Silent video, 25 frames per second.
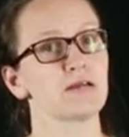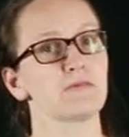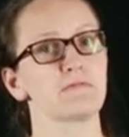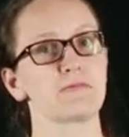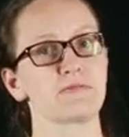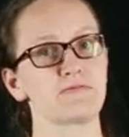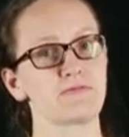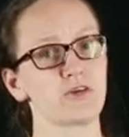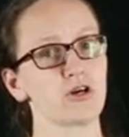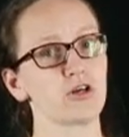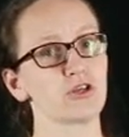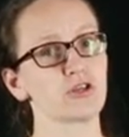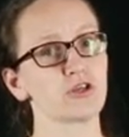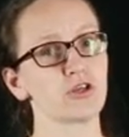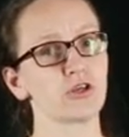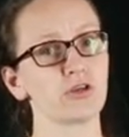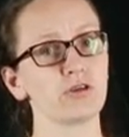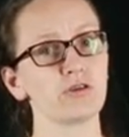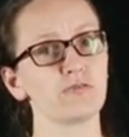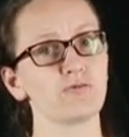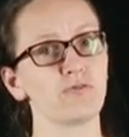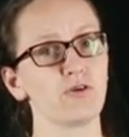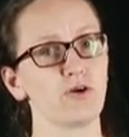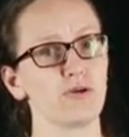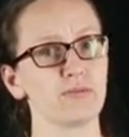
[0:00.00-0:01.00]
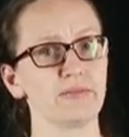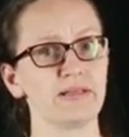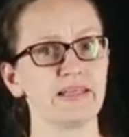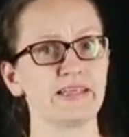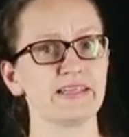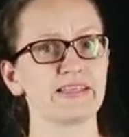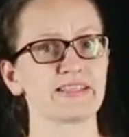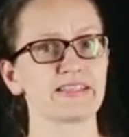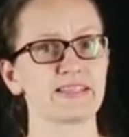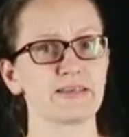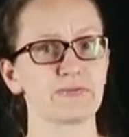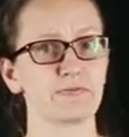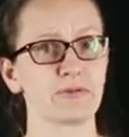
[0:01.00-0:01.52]
We've got two
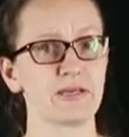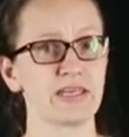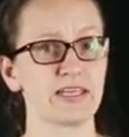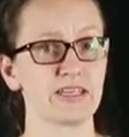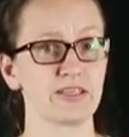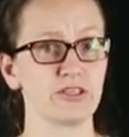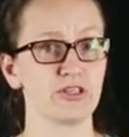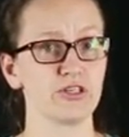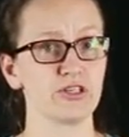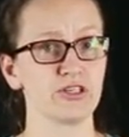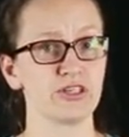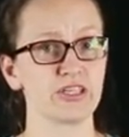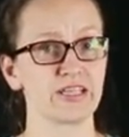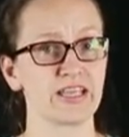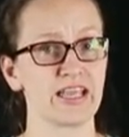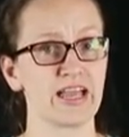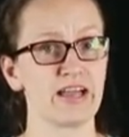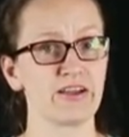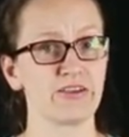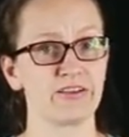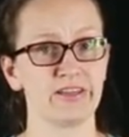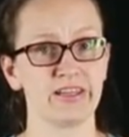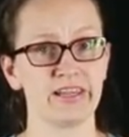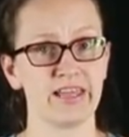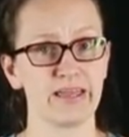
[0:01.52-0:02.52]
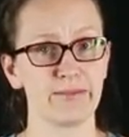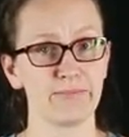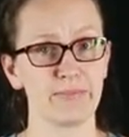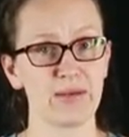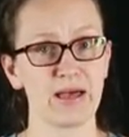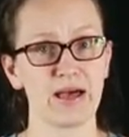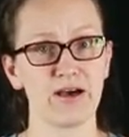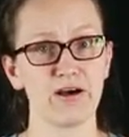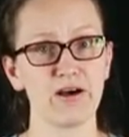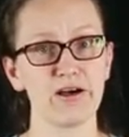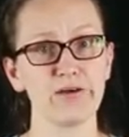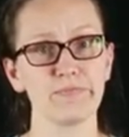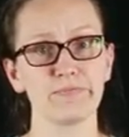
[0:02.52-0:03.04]
formulas that we can use to calculate
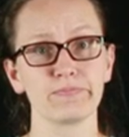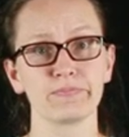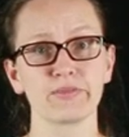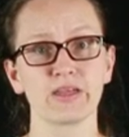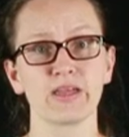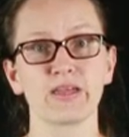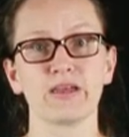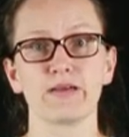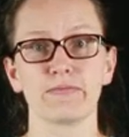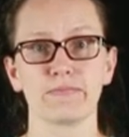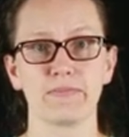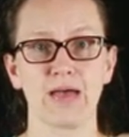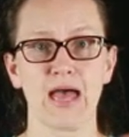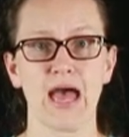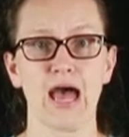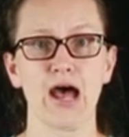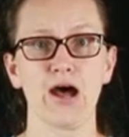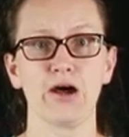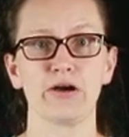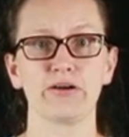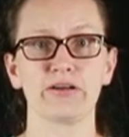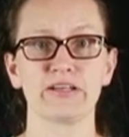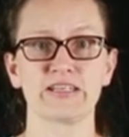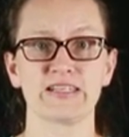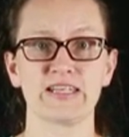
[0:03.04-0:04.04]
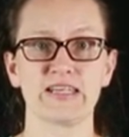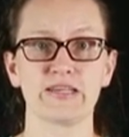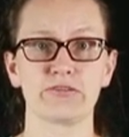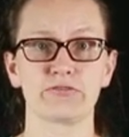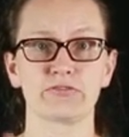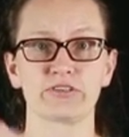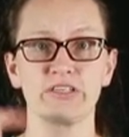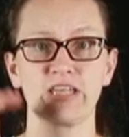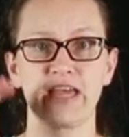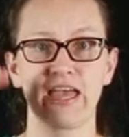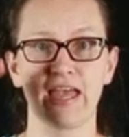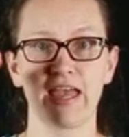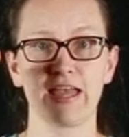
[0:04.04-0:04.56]
power power is
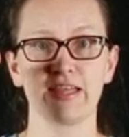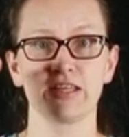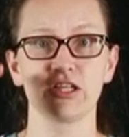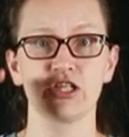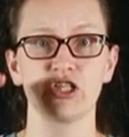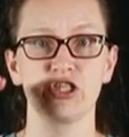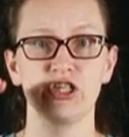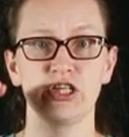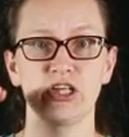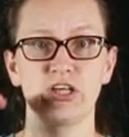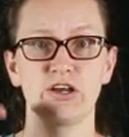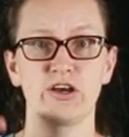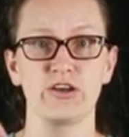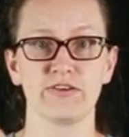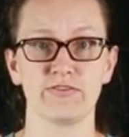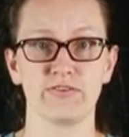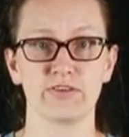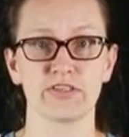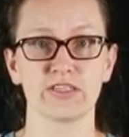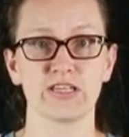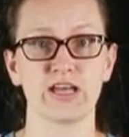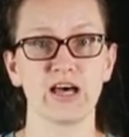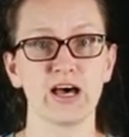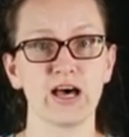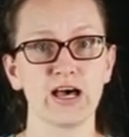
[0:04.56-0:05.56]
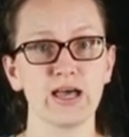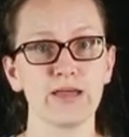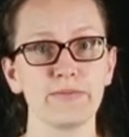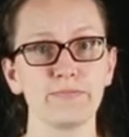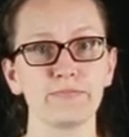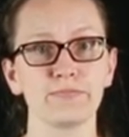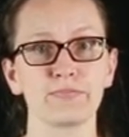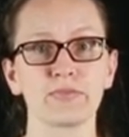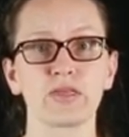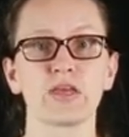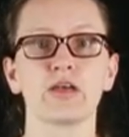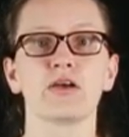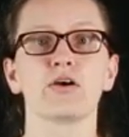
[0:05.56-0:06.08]
equal to energy over time,
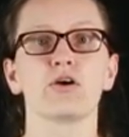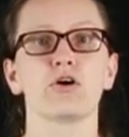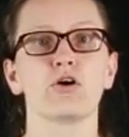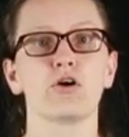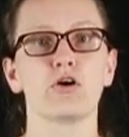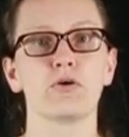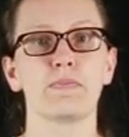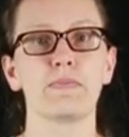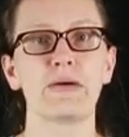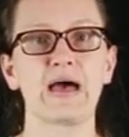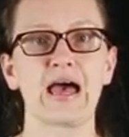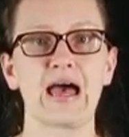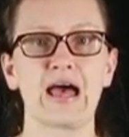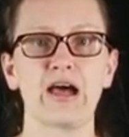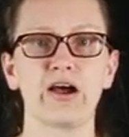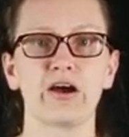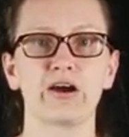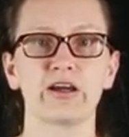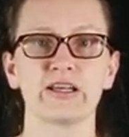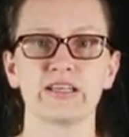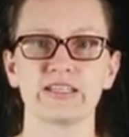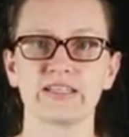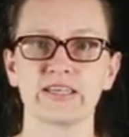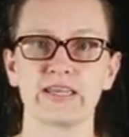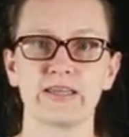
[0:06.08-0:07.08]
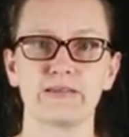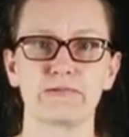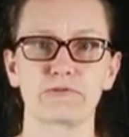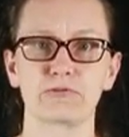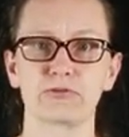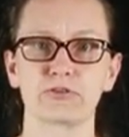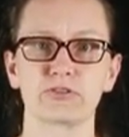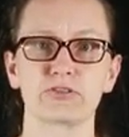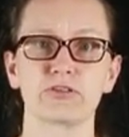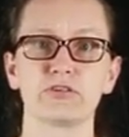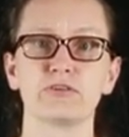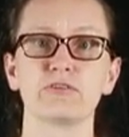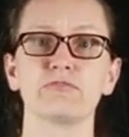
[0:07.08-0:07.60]
or power is
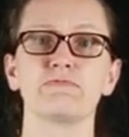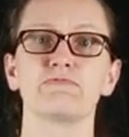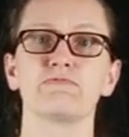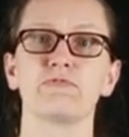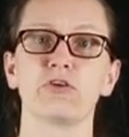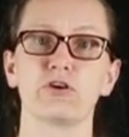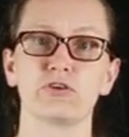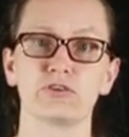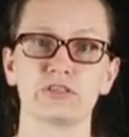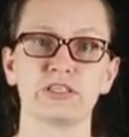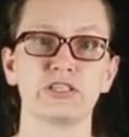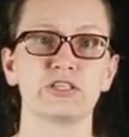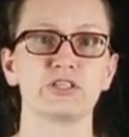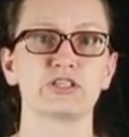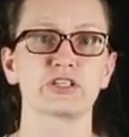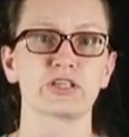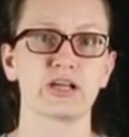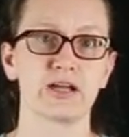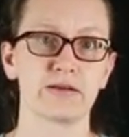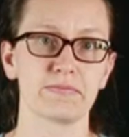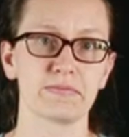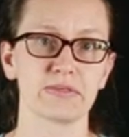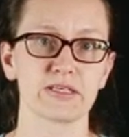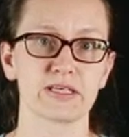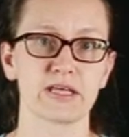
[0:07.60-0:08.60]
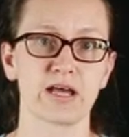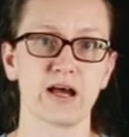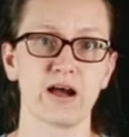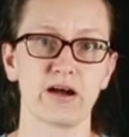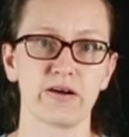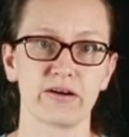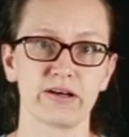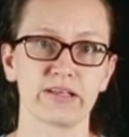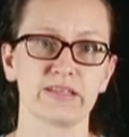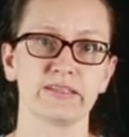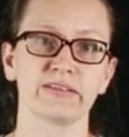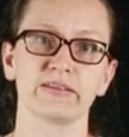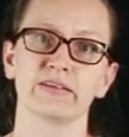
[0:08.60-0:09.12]
equal to voltage times
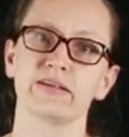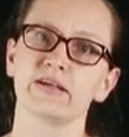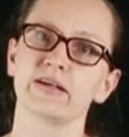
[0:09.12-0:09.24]
current.